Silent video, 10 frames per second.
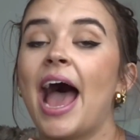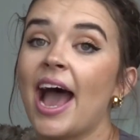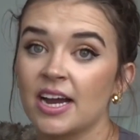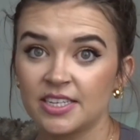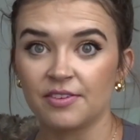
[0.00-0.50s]

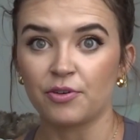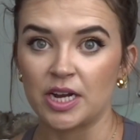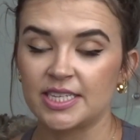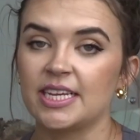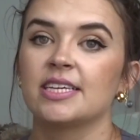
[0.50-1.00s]
active
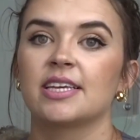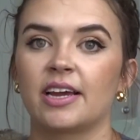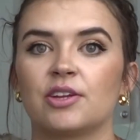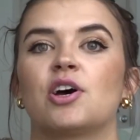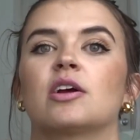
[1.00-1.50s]
rest days
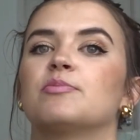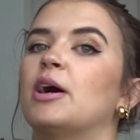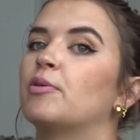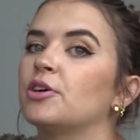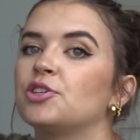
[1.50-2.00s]
like I talked
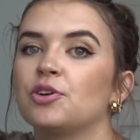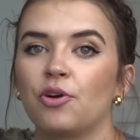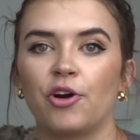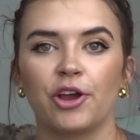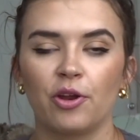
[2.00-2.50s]
about, where you're still
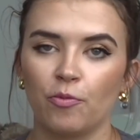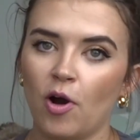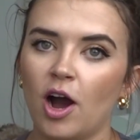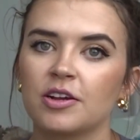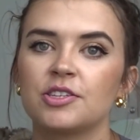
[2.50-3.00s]
going on
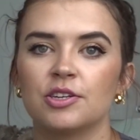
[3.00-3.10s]
walks,